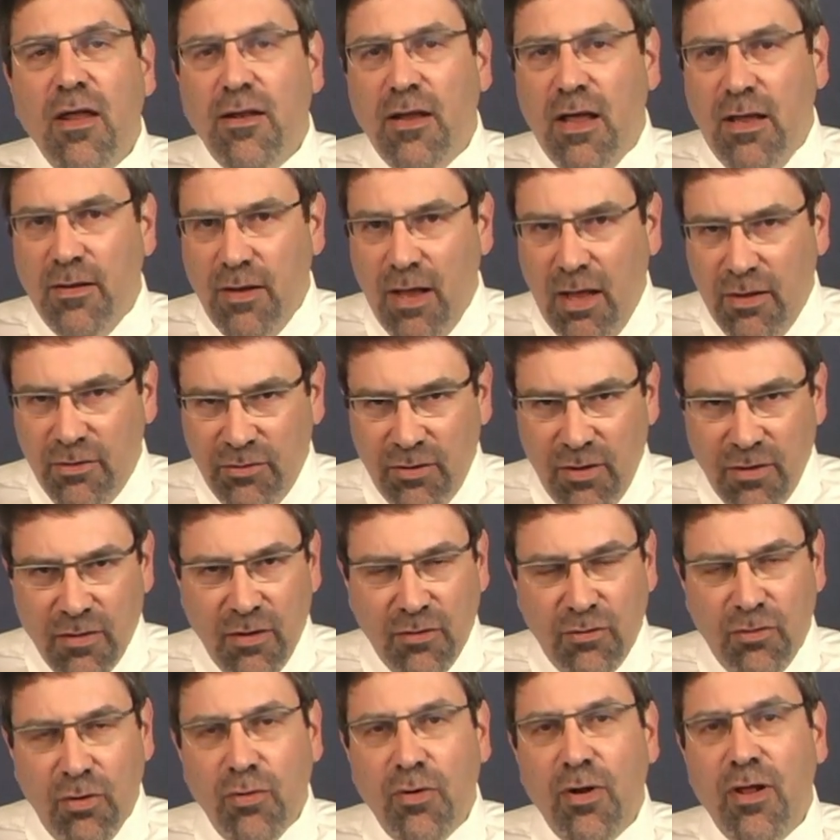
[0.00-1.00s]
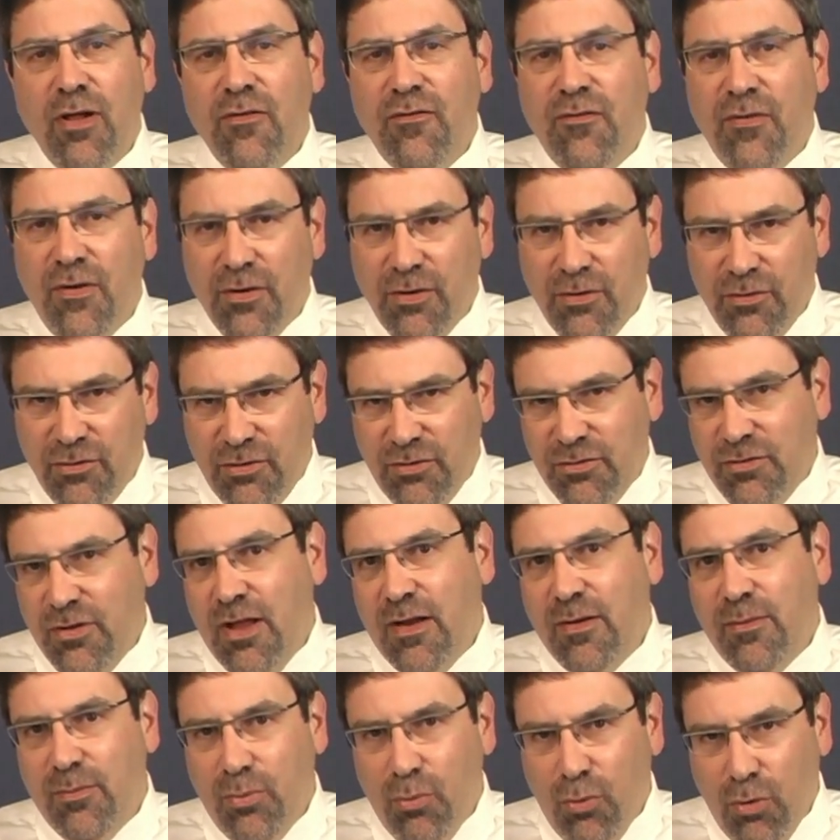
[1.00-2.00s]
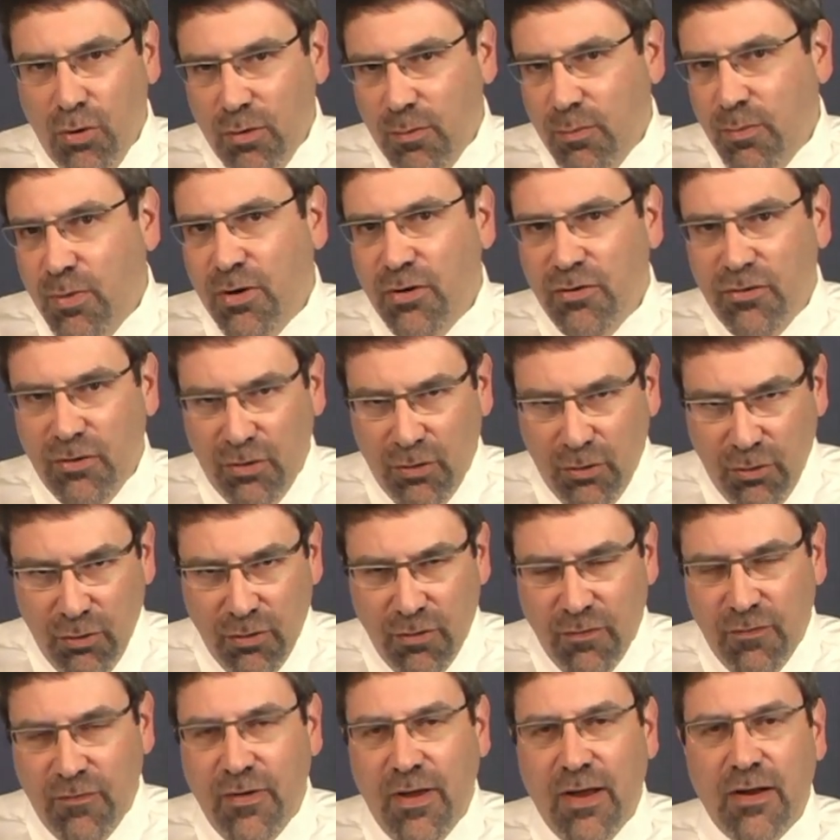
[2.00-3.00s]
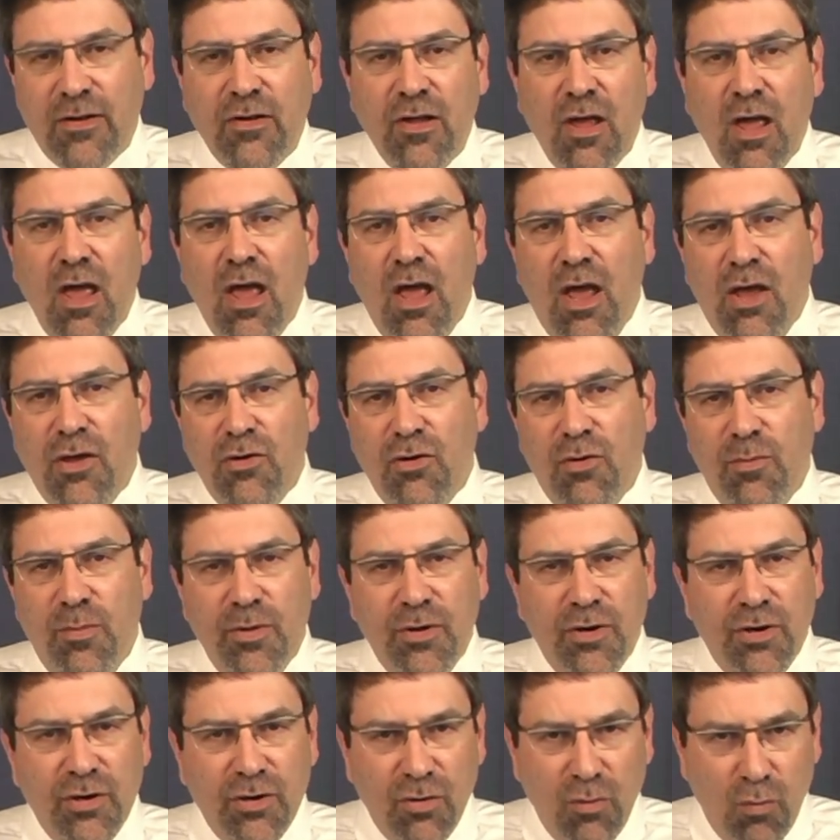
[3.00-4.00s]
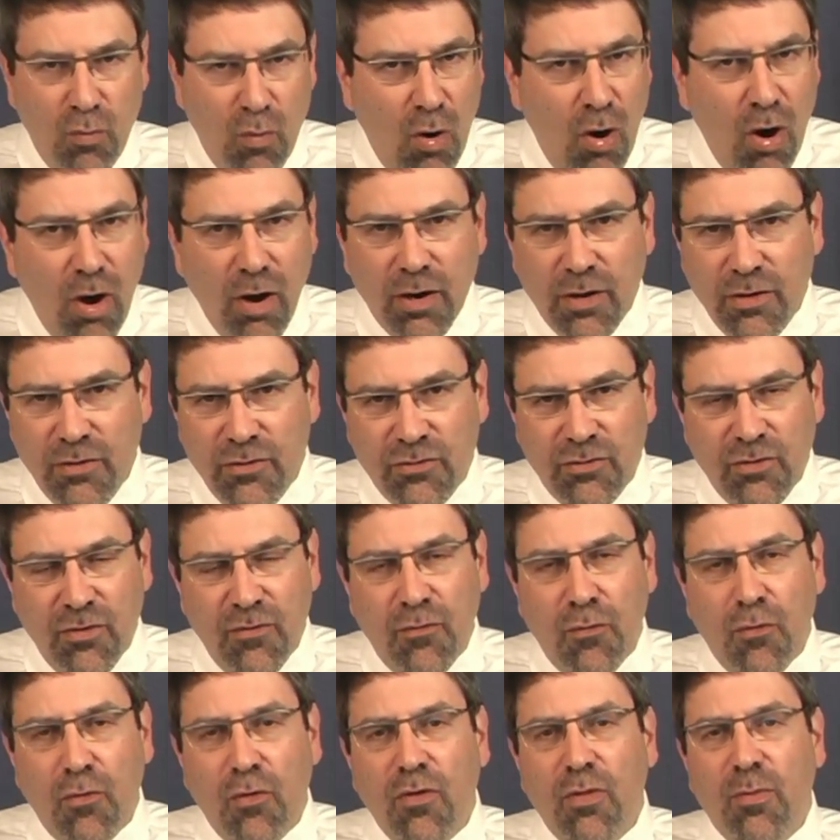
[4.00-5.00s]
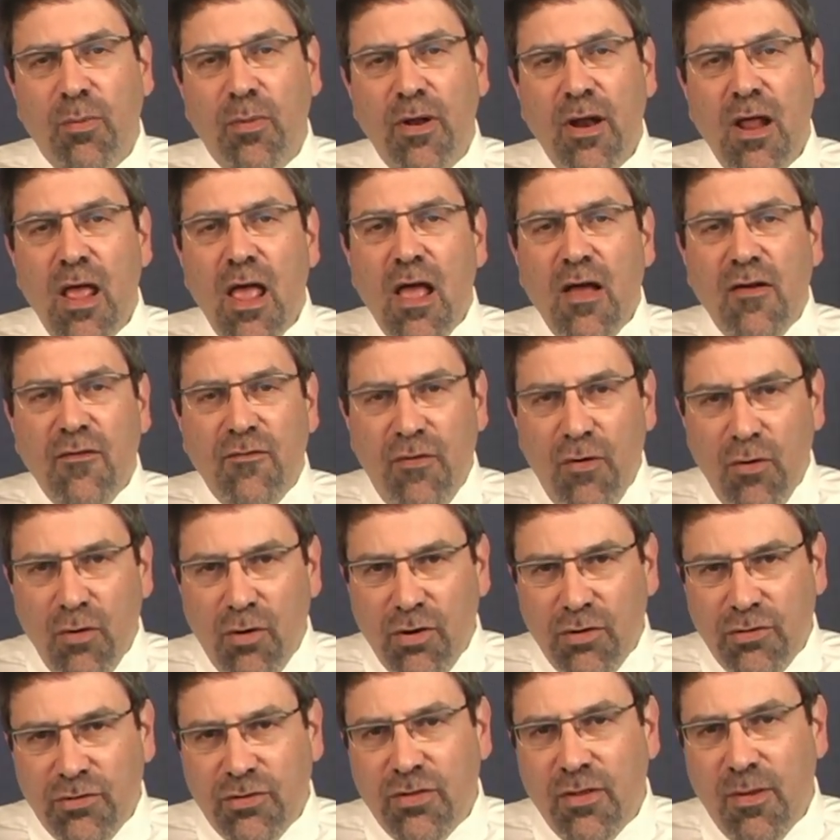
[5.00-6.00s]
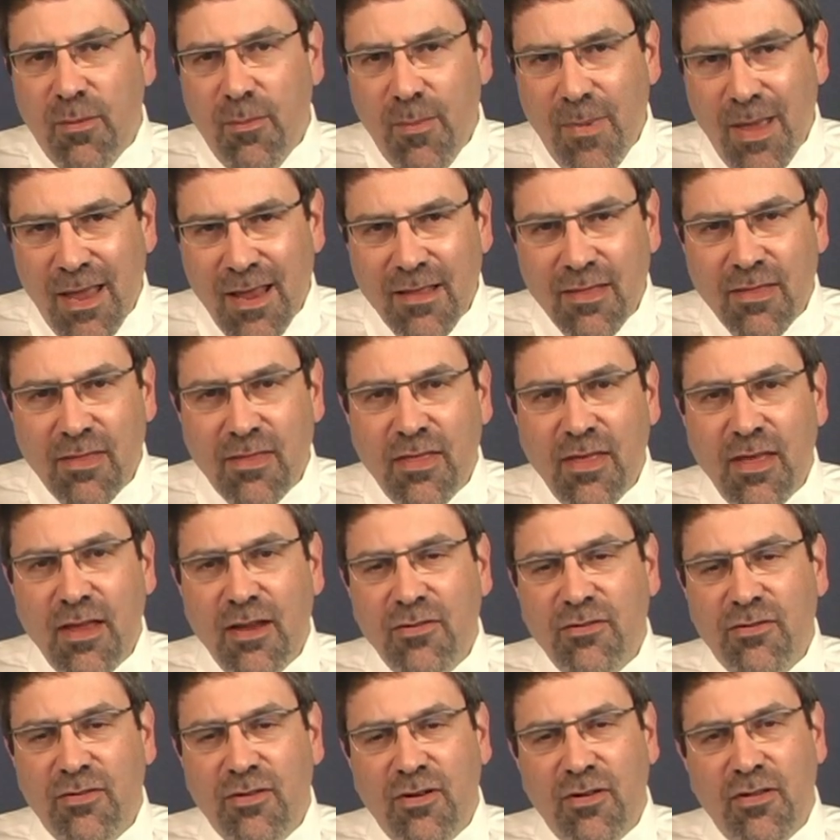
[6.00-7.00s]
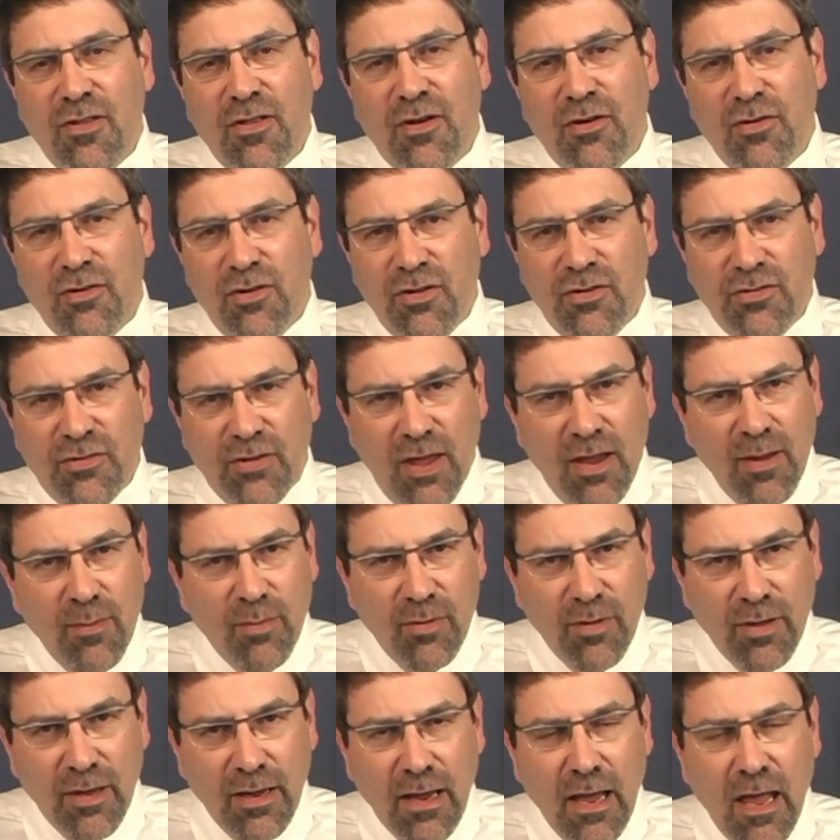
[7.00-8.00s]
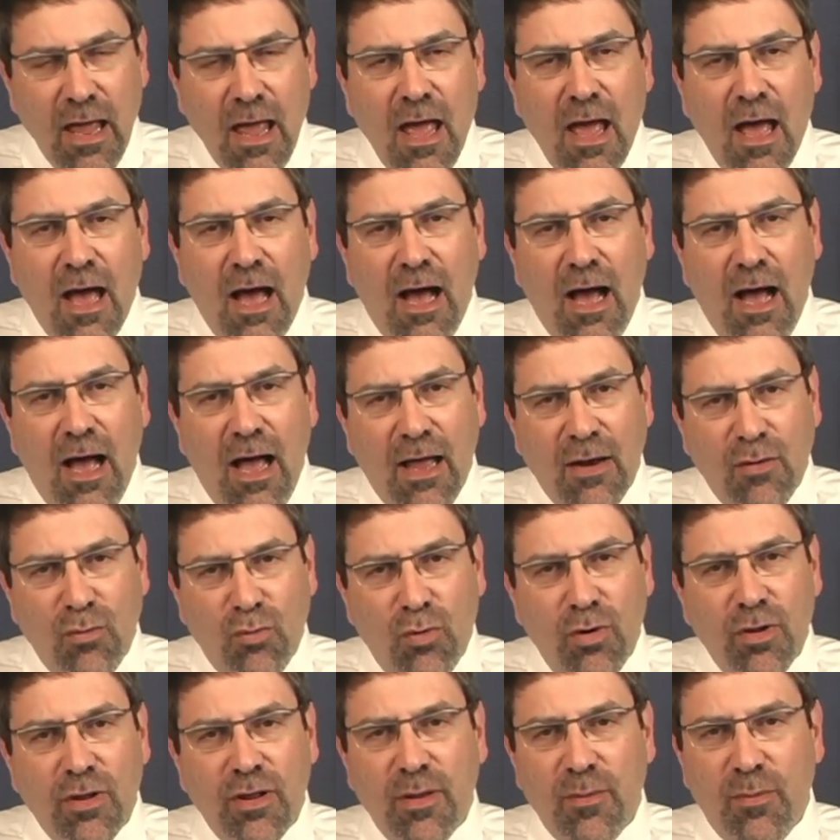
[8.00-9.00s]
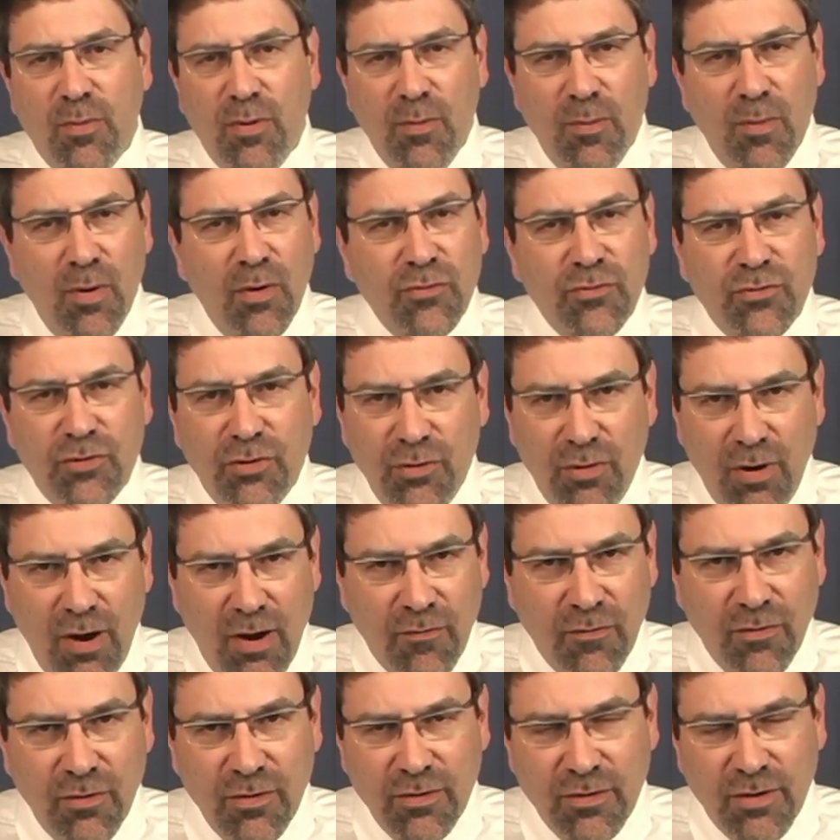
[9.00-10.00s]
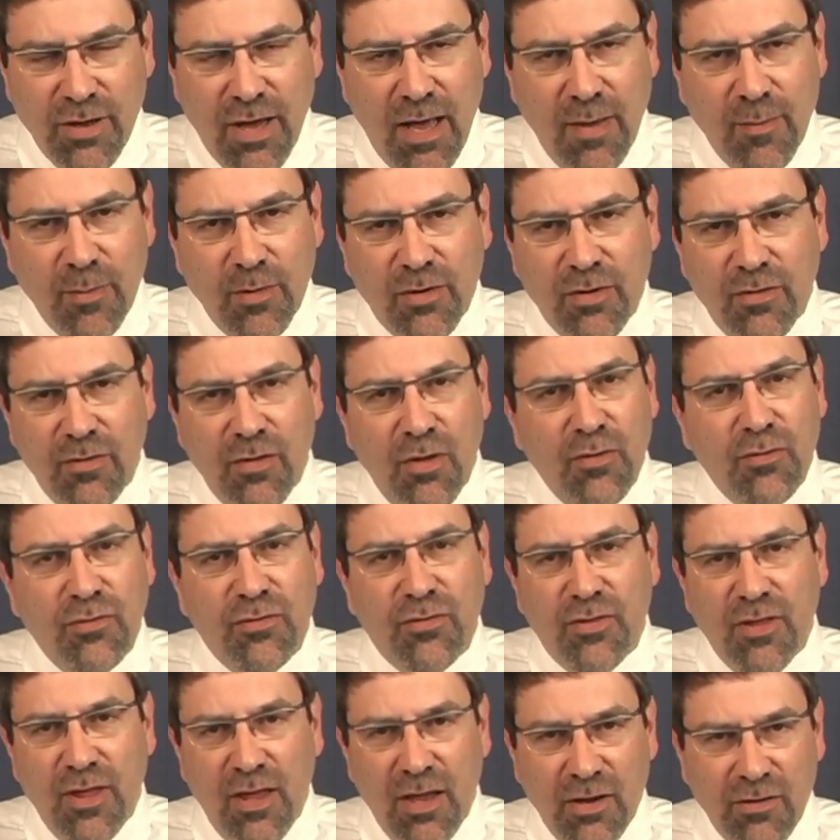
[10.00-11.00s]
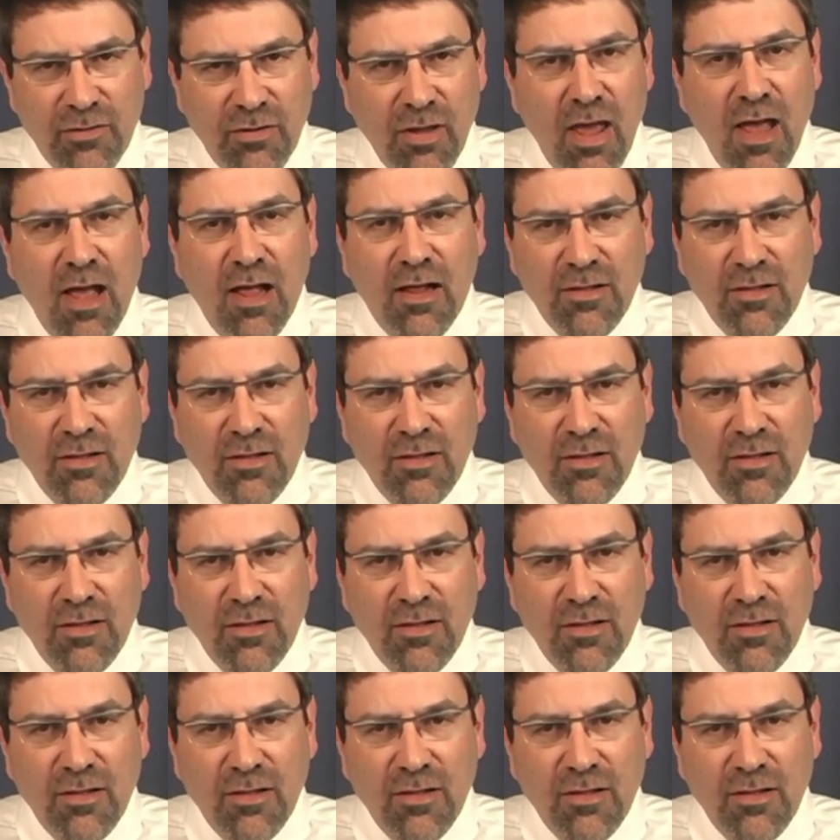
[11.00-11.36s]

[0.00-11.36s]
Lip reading: Now, I'm not saying that toenail fungus is not important, because it could affect your ability to walk and so forth, but focus on the main things that are disabling, and really put most of your effort and time into those things.